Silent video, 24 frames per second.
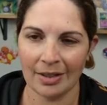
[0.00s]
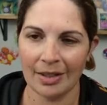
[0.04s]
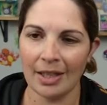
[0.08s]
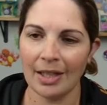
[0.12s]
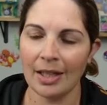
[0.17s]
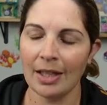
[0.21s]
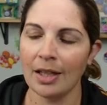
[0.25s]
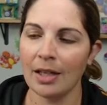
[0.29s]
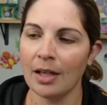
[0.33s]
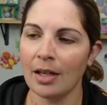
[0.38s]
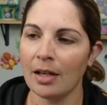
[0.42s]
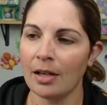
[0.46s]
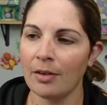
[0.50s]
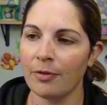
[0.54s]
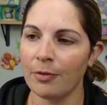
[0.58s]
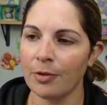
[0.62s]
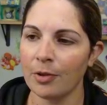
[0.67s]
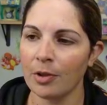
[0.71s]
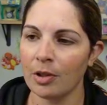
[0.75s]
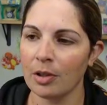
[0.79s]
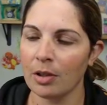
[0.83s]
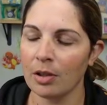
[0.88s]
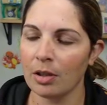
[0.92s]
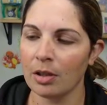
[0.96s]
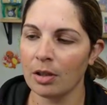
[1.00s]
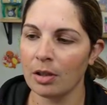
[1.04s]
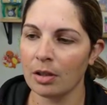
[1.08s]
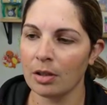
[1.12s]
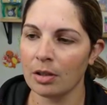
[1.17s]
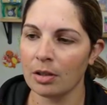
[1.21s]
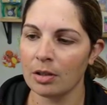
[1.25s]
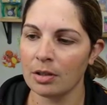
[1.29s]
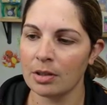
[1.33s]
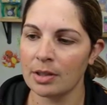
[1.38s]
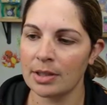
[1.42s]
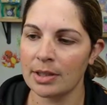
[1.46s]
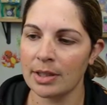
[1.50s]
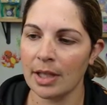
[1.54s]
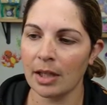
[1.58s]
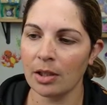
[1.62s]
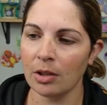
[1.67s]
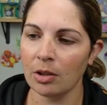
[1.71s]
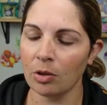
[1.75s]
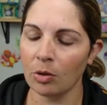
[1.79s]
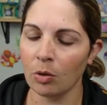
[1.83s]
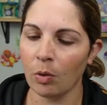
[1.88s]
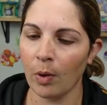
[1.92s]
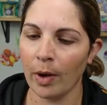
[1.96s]
think uh, for
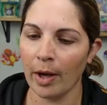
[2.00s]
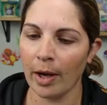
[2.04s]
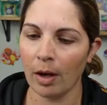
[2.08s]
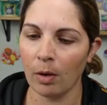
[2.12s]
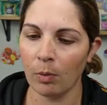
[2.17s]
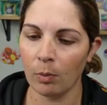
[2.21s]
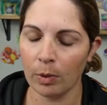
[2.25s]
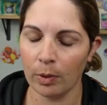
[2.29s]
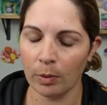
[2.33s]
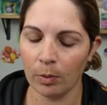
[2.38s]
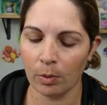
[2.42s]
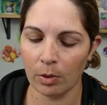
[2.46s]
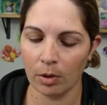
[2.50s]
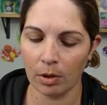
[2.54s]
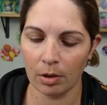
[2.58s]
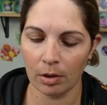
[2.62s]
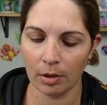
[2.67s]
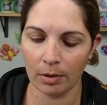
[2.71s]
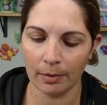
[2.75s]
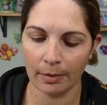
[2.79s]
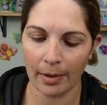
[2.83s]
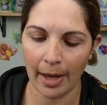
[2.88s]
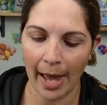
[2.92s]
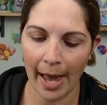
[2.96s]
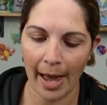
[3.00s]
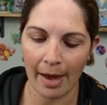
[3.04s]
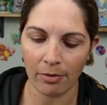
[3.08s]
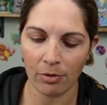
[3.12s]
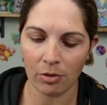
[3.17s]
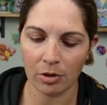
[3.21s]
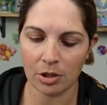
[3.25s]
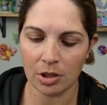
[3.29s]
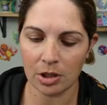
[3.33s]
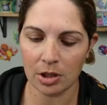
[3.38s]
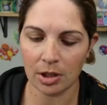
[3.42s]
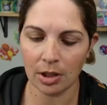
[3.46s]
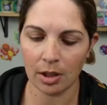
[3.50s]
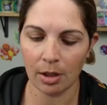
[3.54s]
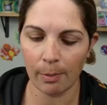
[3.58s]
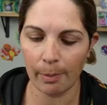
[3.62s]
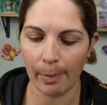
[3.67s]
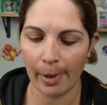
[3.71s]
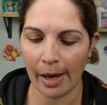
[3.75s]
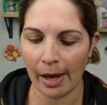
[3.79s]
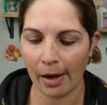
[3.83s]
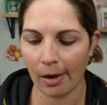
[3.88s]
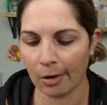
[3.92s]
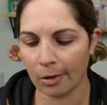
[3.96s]
Stellar Crown, we were averaging
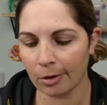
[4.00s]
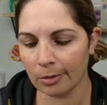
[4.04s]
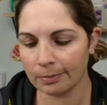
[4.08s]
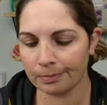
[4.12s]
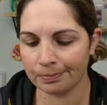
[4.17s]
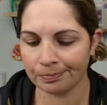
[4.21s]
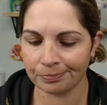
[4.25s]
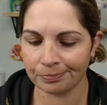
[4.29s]
about